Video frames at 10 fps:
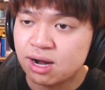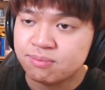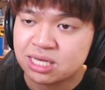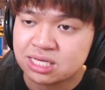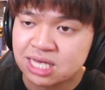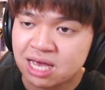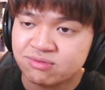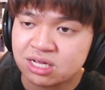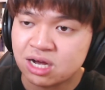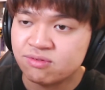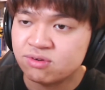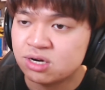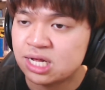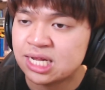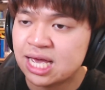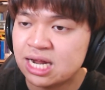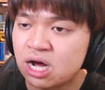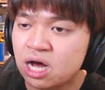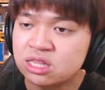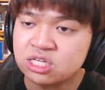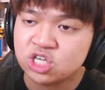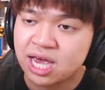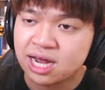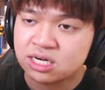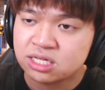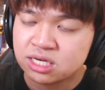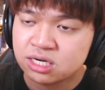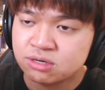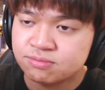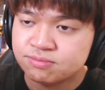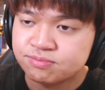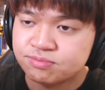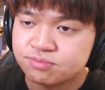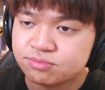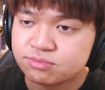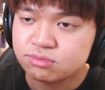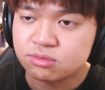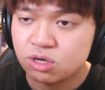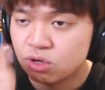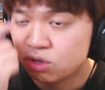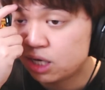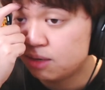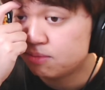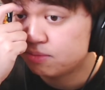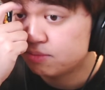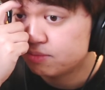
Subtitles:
because I haven't covered it yet on the channel here. Hold up.